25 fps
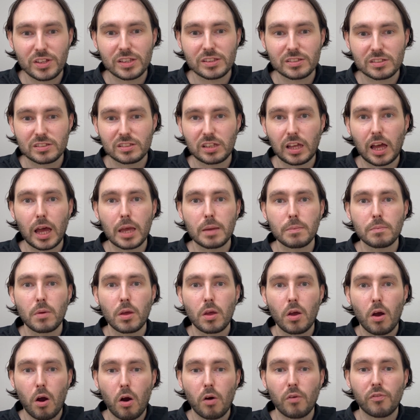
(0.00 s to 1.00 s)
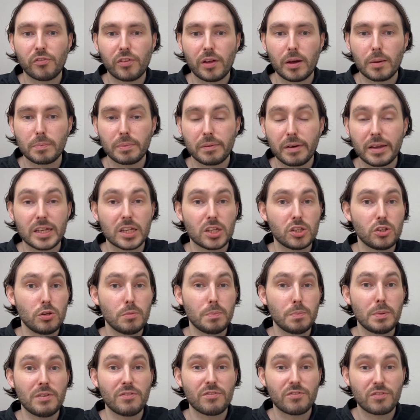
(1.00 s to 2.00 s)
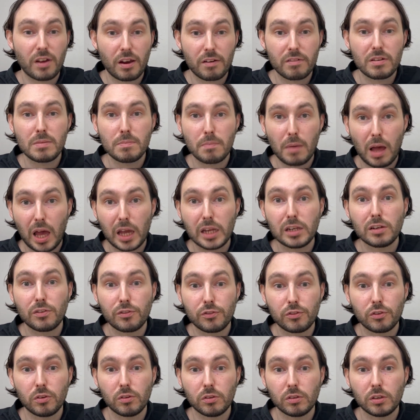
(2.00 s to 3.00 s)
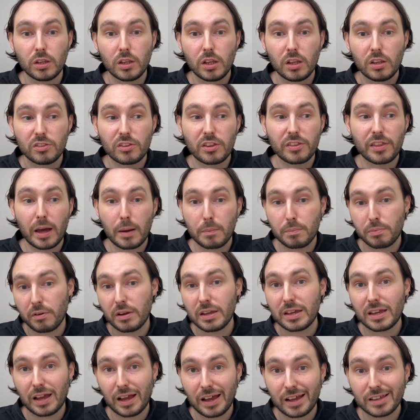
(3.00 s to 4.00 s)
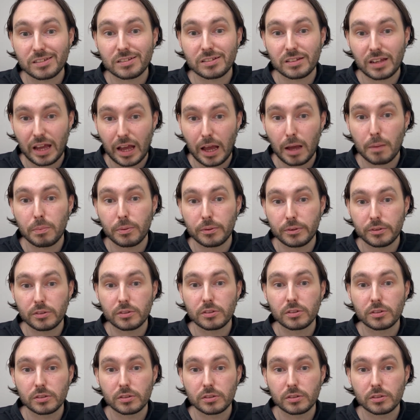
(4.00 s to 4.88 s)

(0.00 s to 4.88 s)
the time of that break. And you be very mindful that that break hasn't happened.